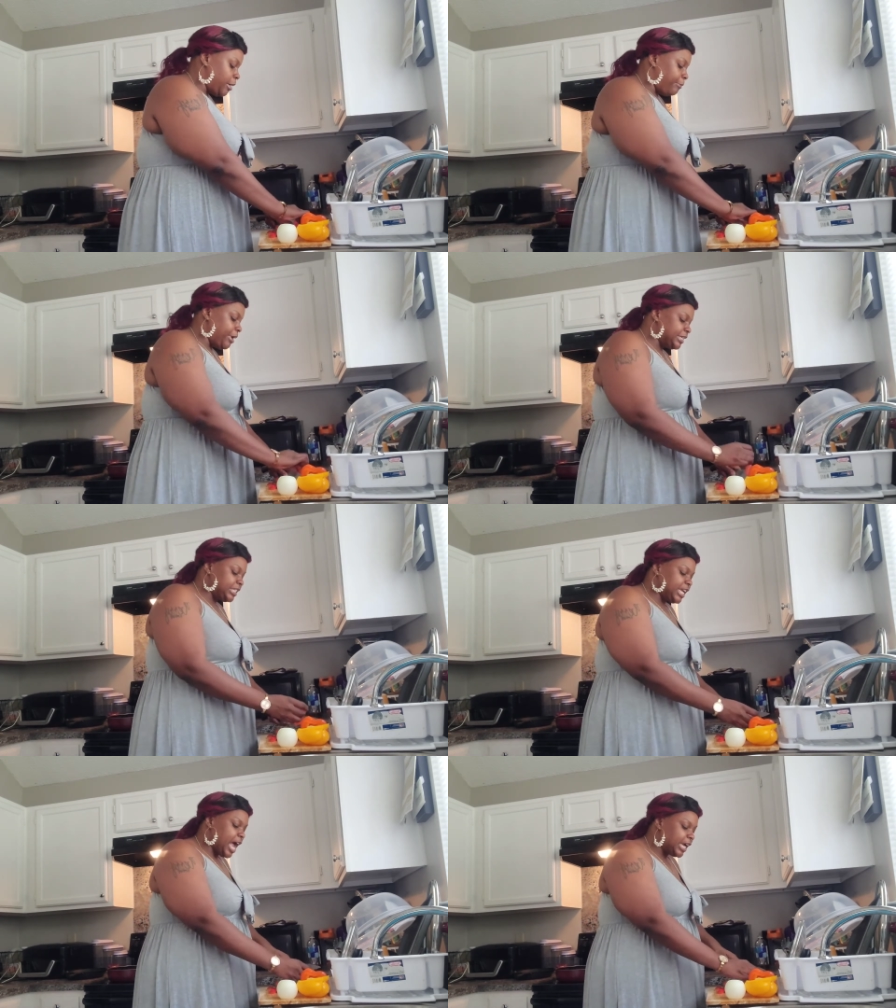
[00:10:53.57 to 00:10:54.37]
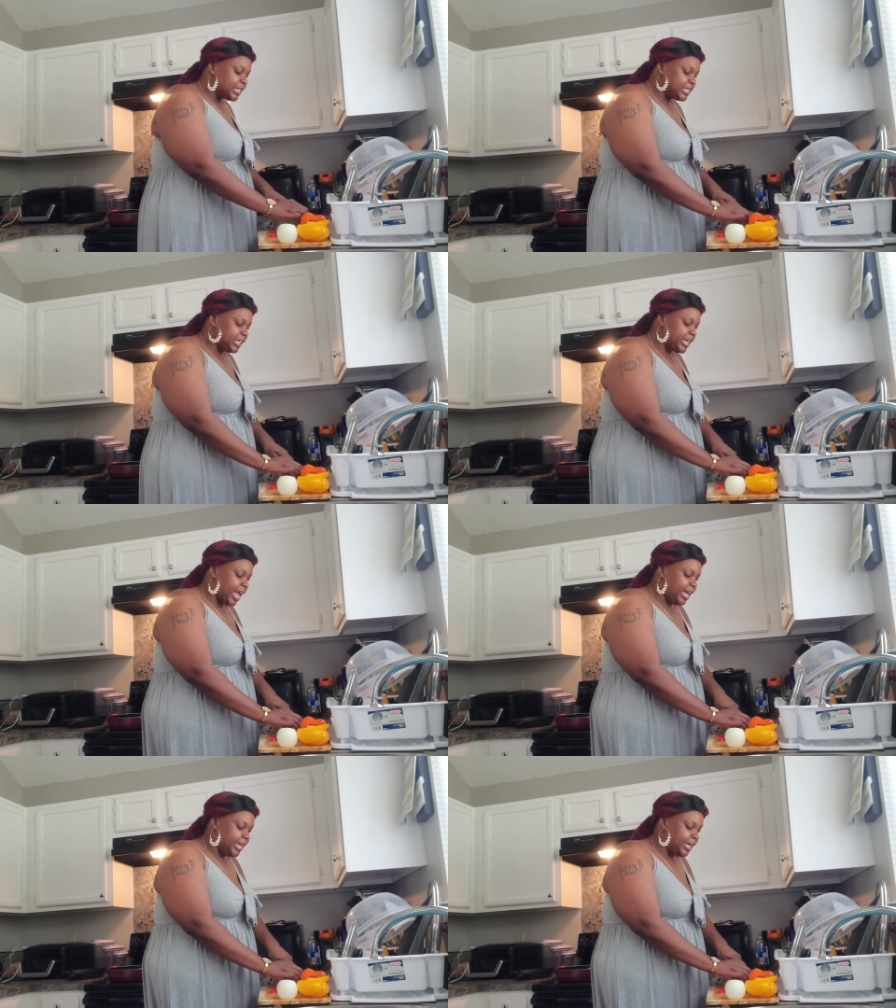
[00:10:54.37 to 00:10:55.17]
But Deanna
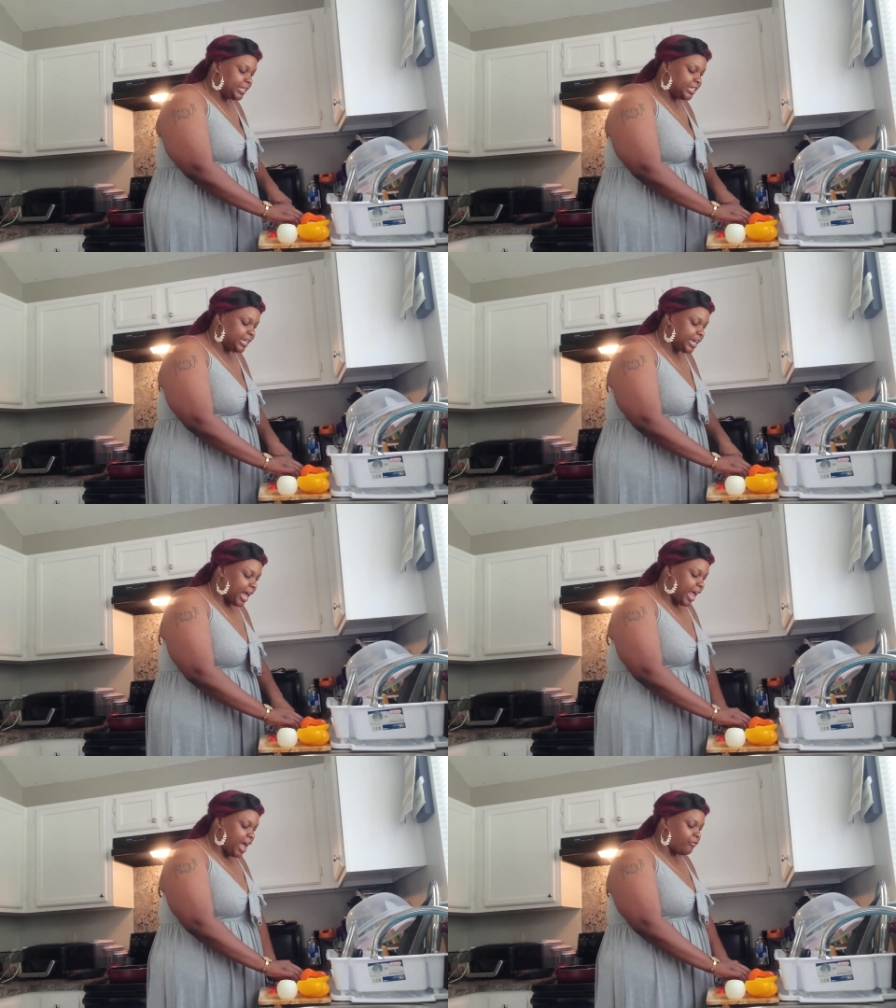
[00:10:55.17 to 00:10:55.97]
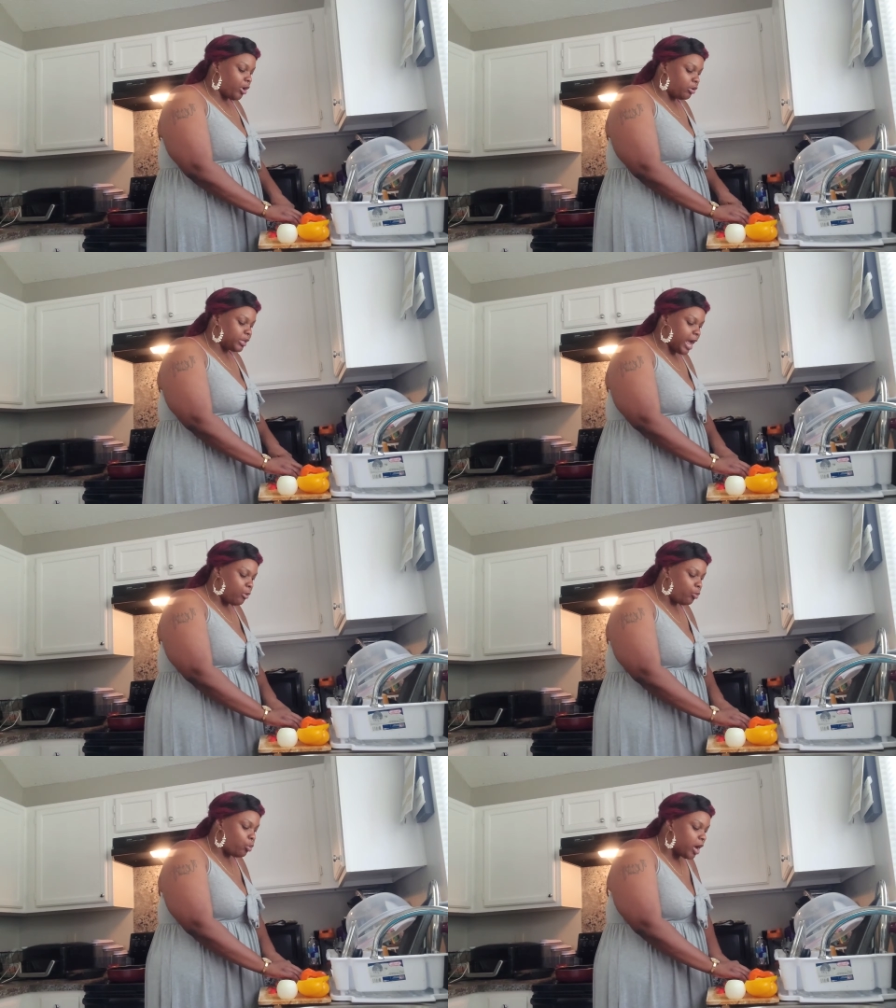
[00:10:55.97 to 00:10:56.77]
today did not have on
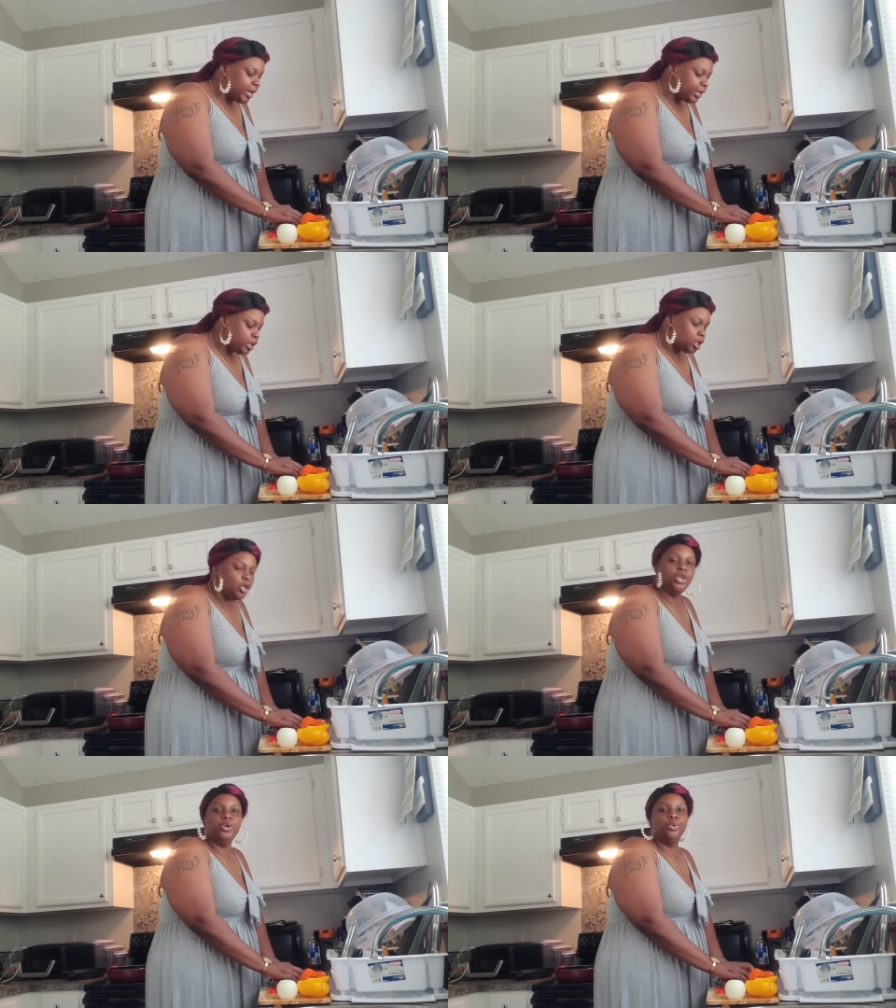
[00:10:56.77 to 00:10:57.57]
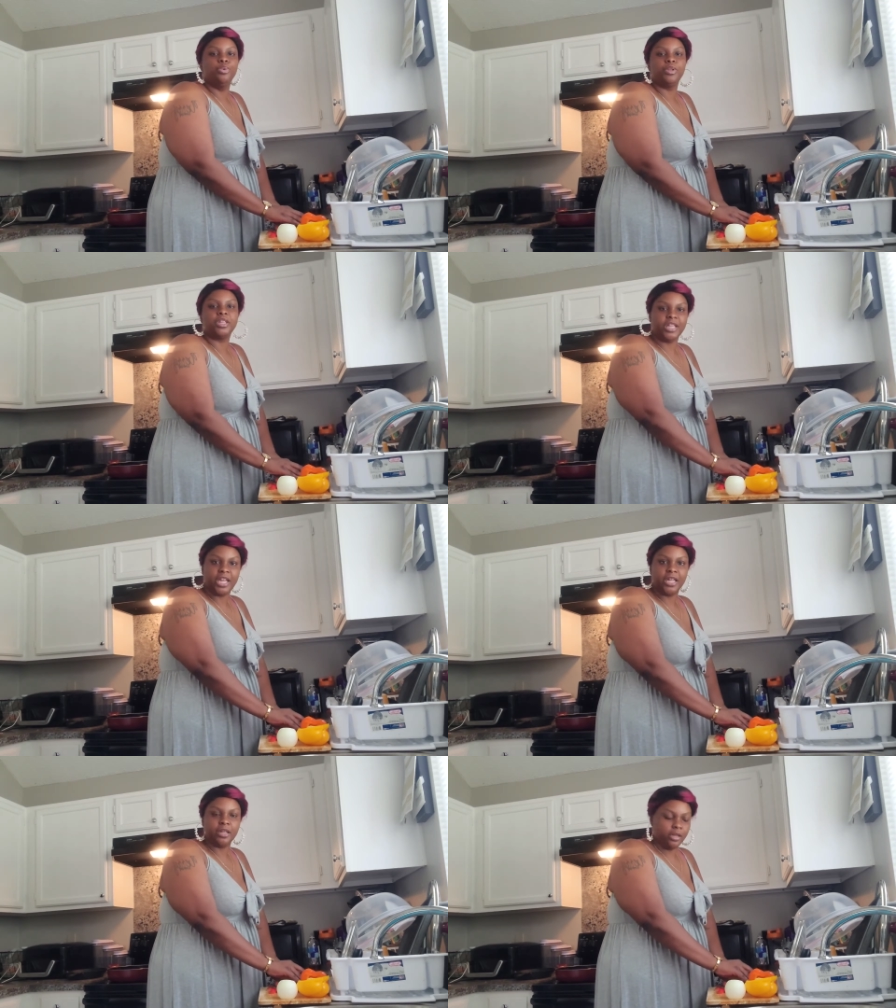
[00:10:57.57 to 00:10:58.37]
not one new
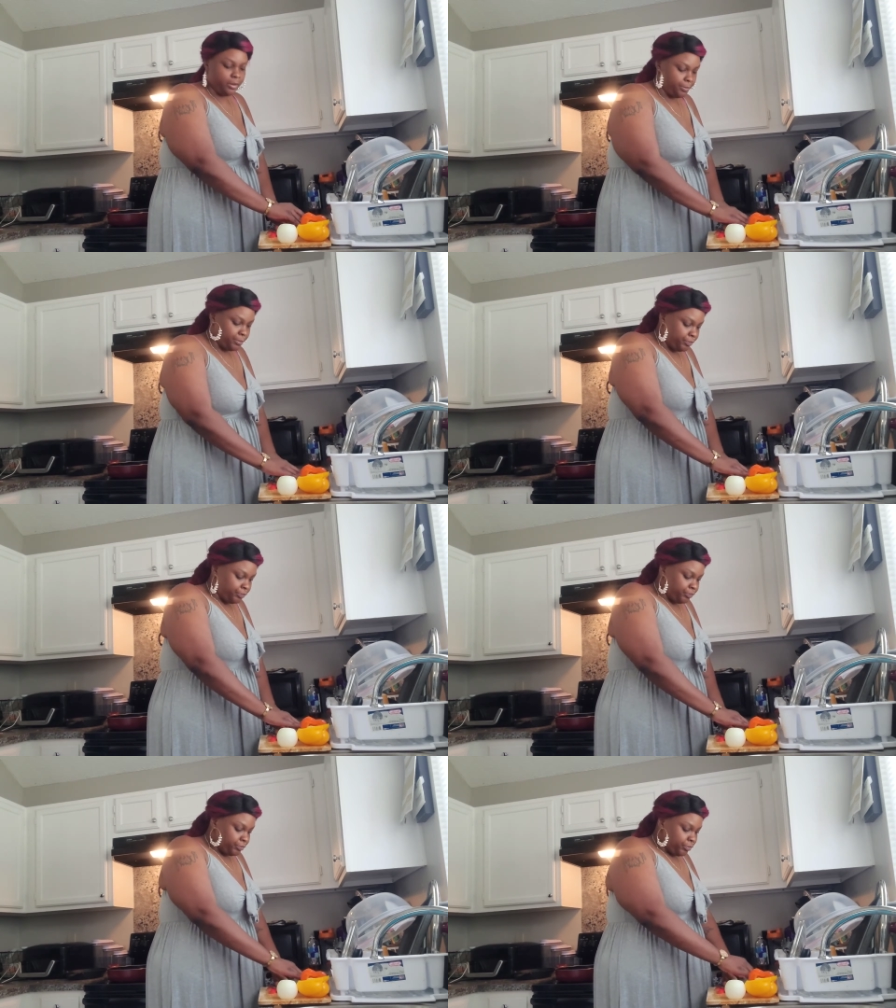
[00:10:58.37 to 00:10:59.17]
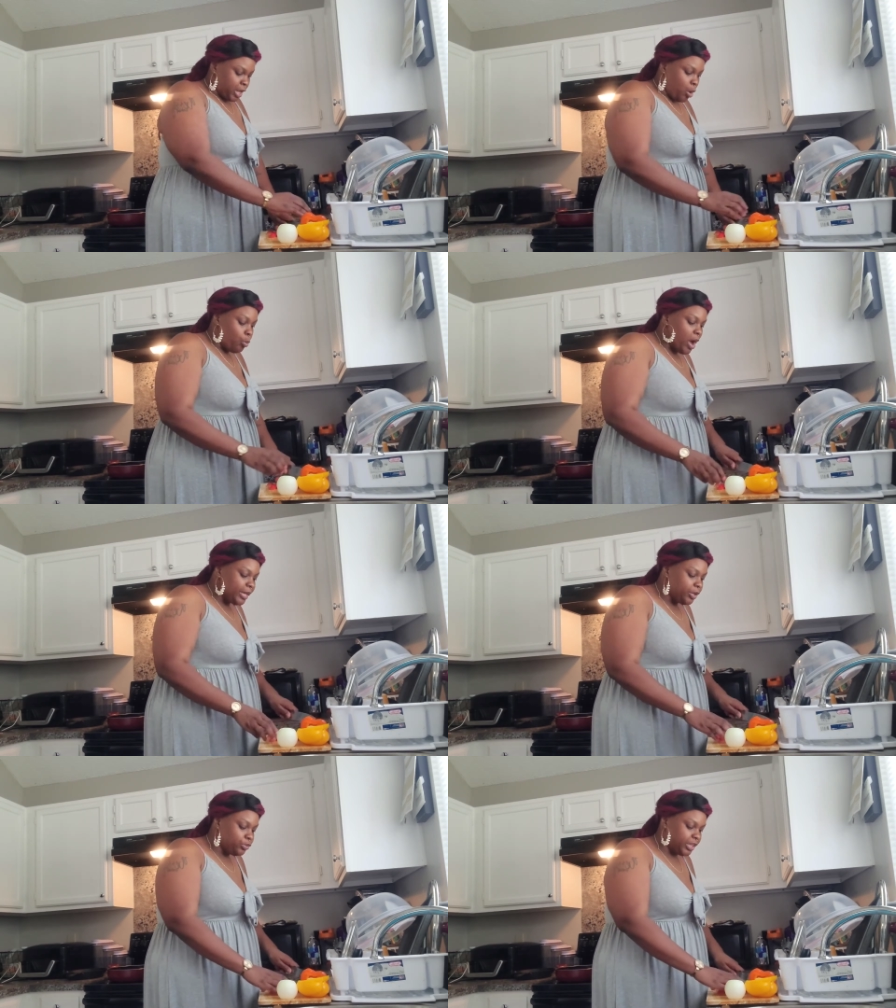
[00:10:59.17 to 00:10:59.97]
thing. One
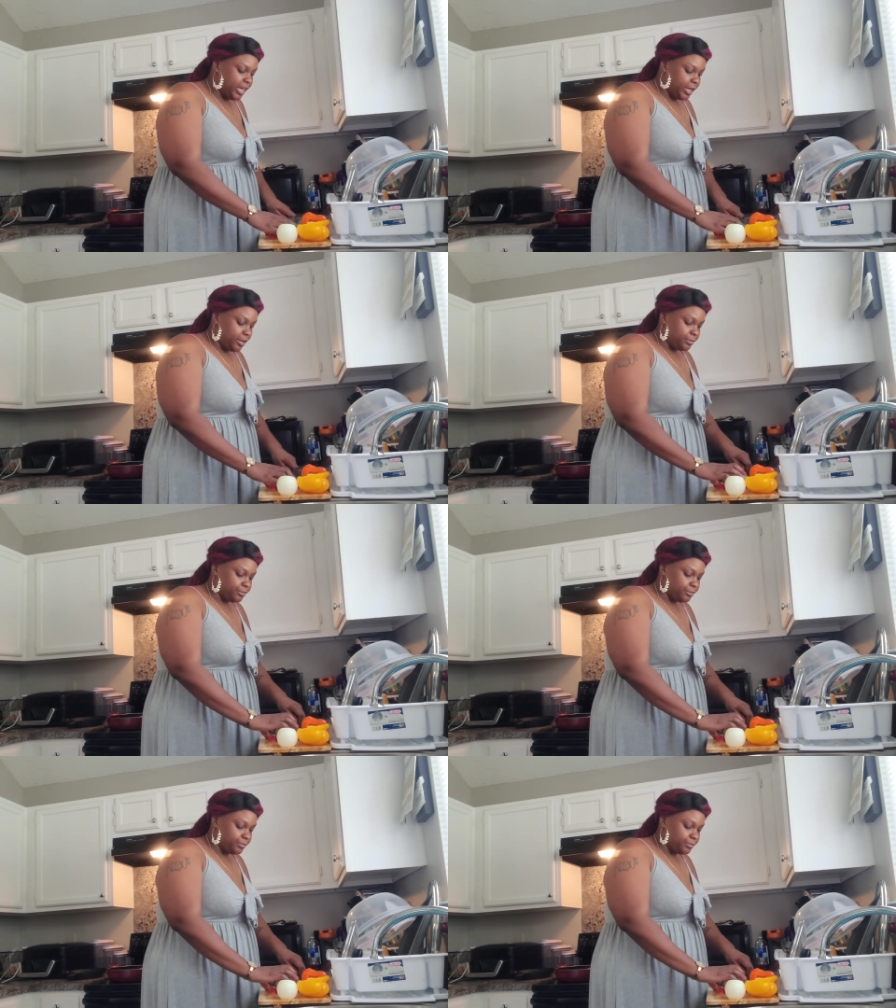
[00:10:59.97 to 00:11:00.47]
new thing.